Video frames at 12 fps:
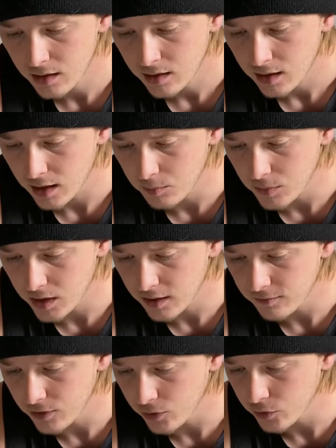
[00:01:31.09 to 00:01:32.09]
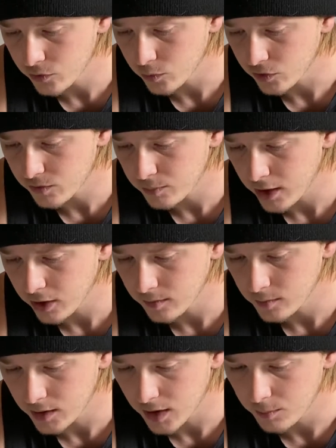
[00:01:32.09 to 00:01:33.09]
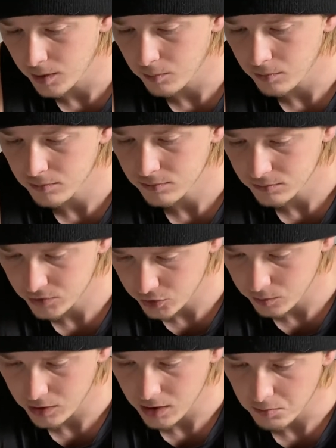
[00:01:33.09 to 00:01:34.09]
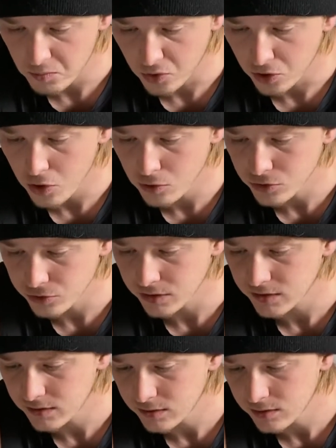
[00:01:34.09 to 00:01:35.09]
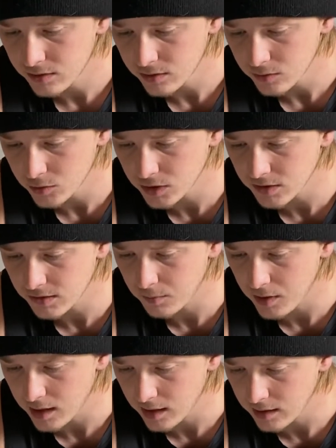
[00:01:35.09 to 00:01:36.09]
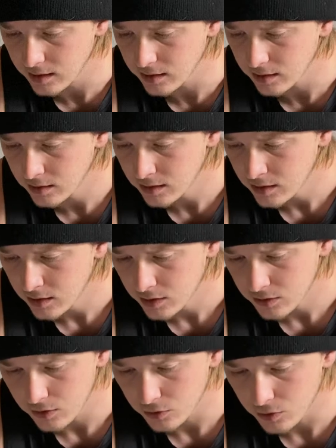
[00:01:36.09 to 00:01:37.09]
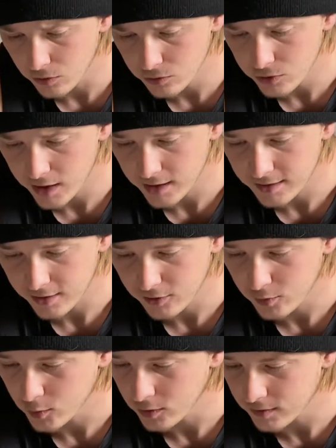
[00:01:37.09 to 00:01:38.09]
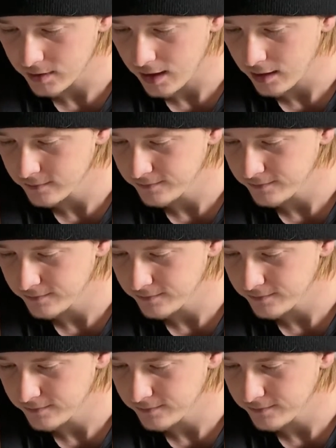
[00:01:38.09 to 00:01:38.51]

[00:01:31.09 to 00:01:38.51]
and many of those will sprout to become more oak trees, which is the main idea, though don't try to tell squirrels that.